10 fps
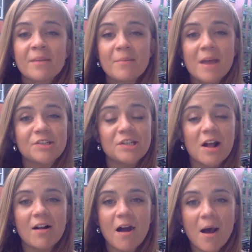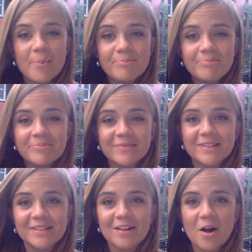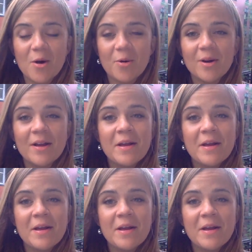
Match.com. So